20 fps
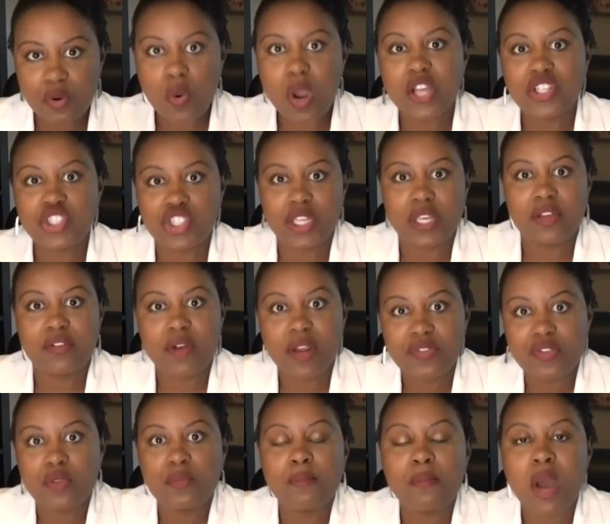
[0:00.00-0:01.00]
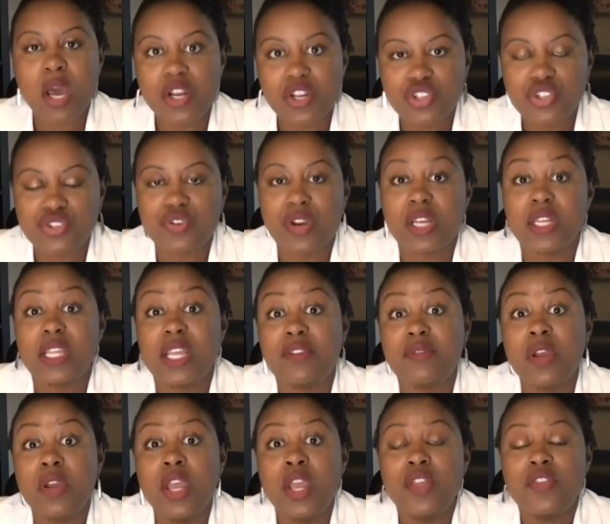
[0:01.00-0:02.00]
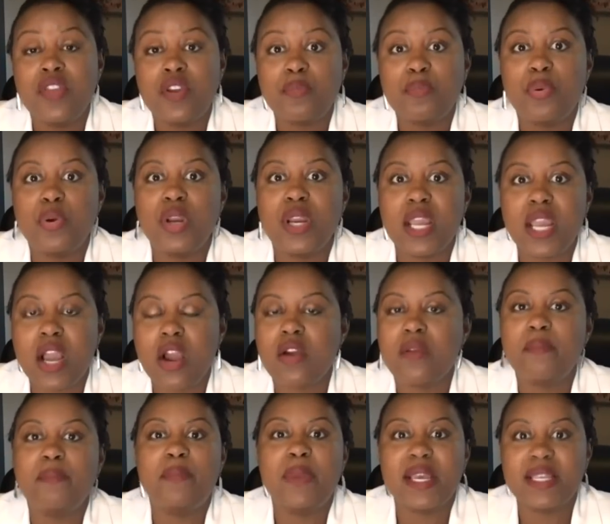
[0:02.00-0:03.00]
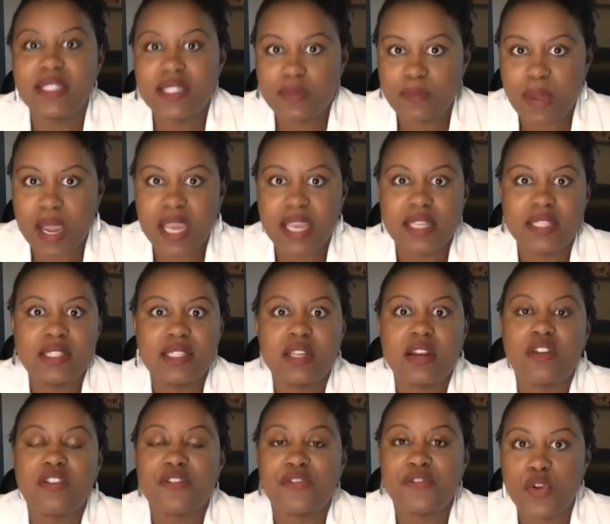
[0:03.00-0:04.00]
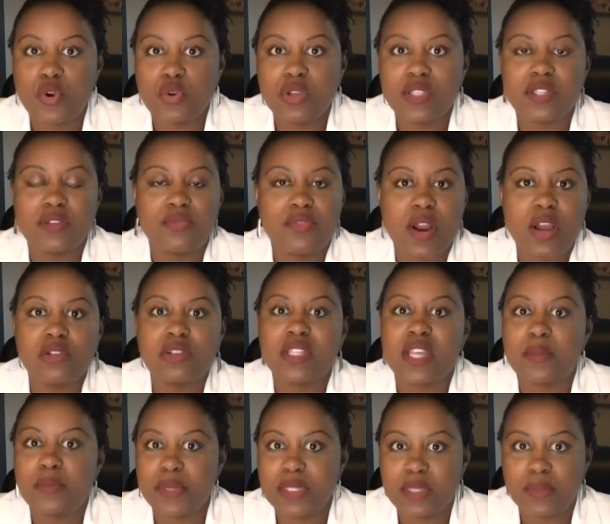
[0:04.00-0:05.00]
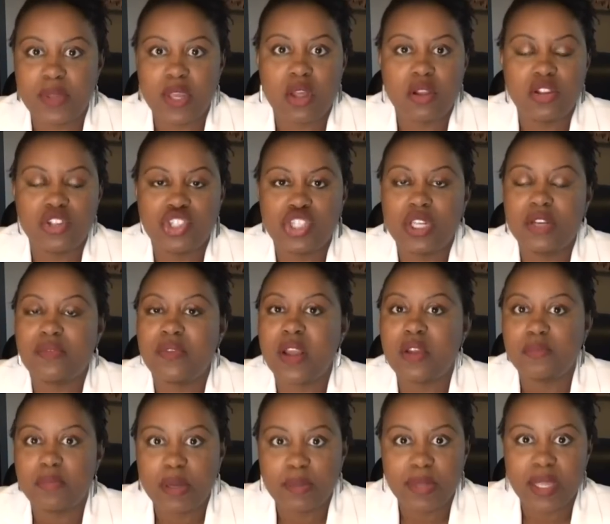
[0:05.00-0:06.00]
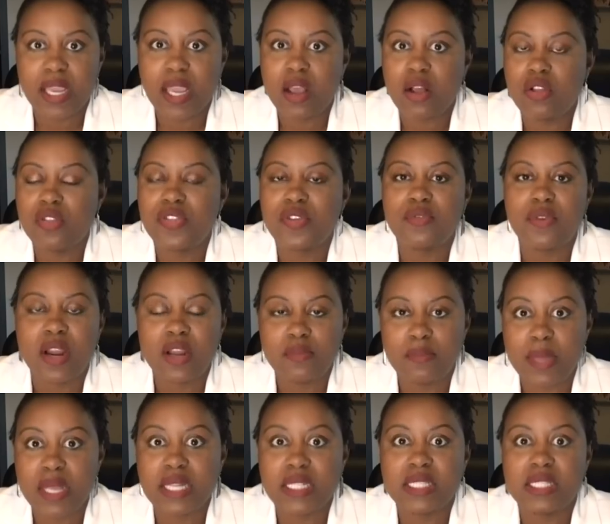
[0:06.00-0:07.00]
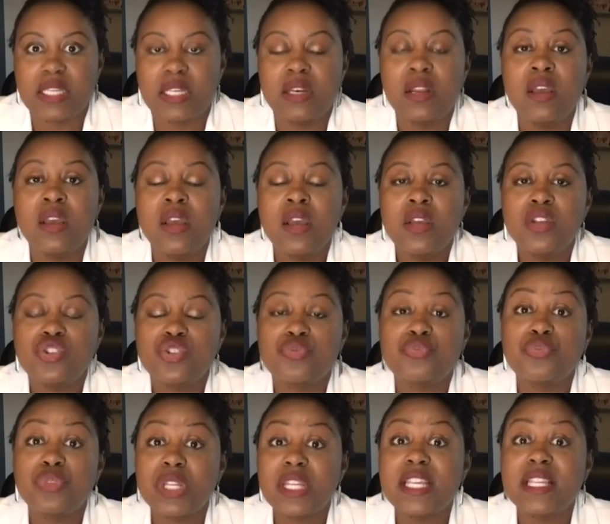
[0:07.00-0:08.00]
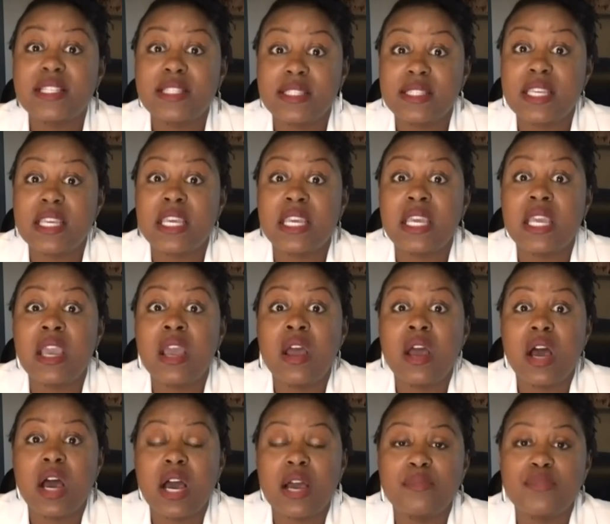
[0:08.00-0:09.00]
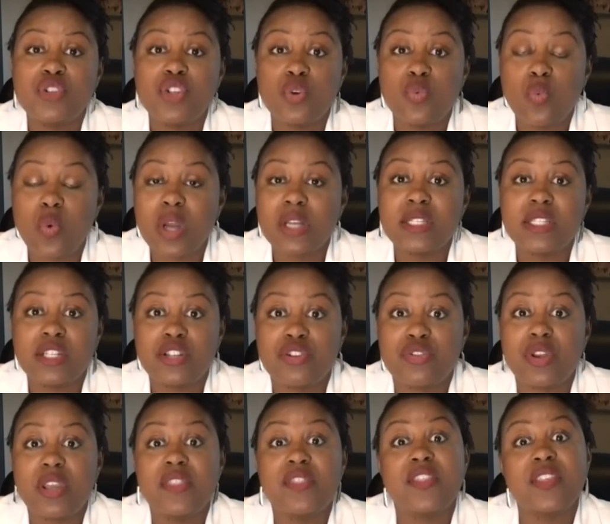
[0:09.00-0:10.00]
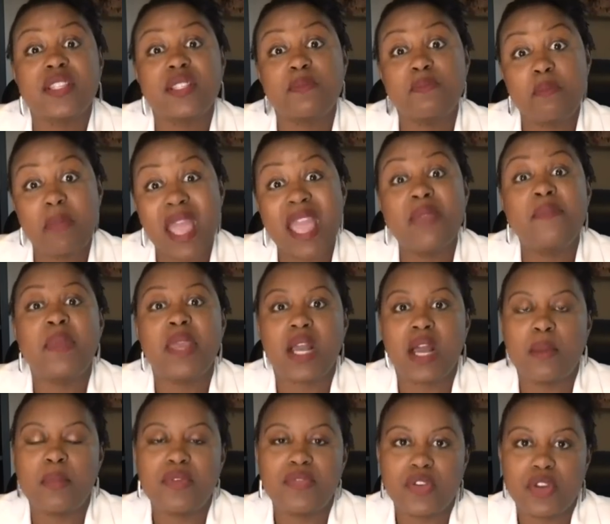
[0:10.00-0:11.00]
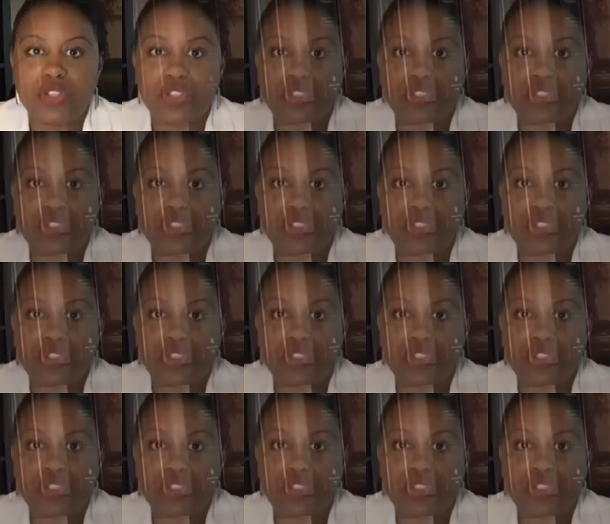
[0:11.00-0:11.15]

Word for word: that they're watching it right they're monitoring they they're putting our best minds and our folks around epidemiology around public health around medicine to really see um, to what degree this may become